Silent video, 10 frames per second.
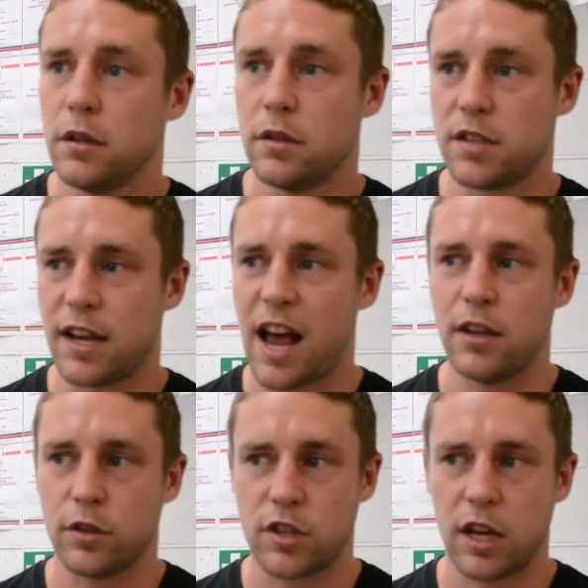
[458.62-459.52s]
Tonight
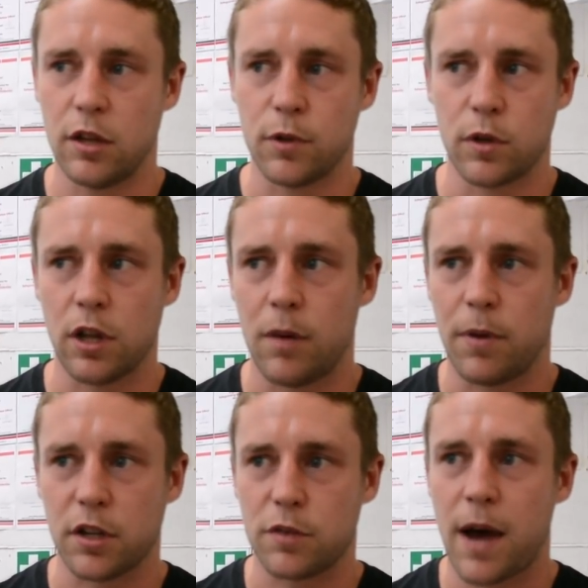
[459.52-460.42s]
you'll see that we're doing a lot of
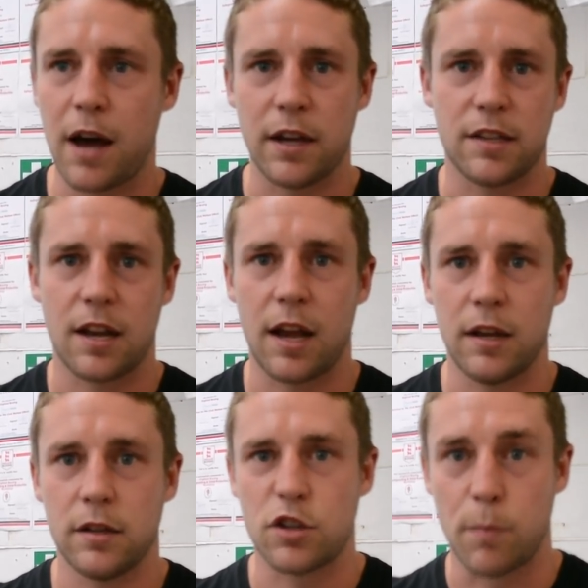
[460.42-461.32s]
body sparring
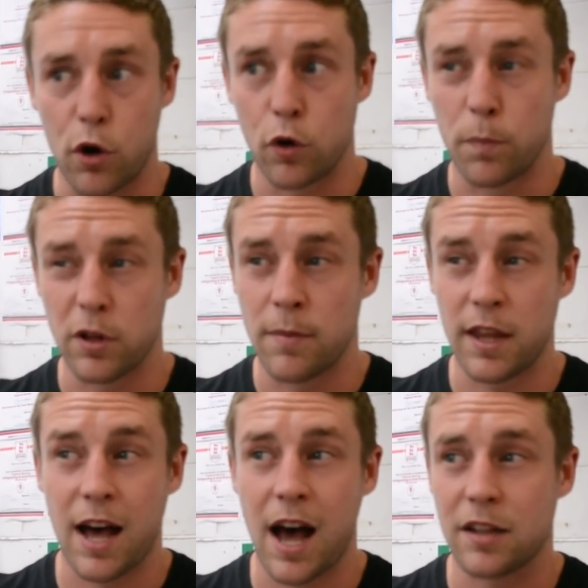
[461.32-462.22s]
tonight. Tomorrow will probably be
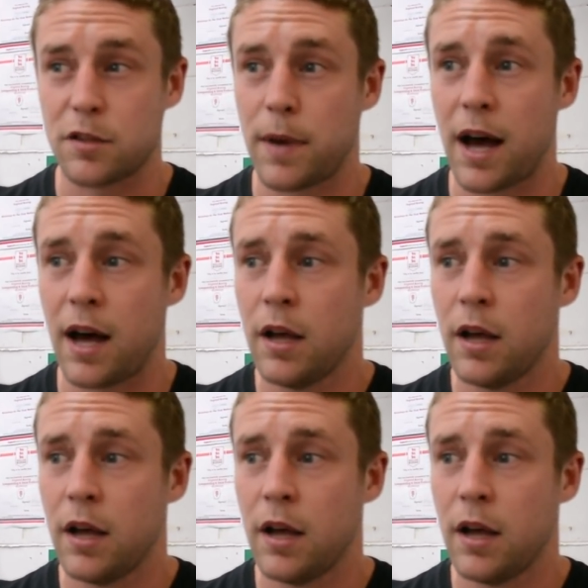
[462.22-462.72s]
the hard spar.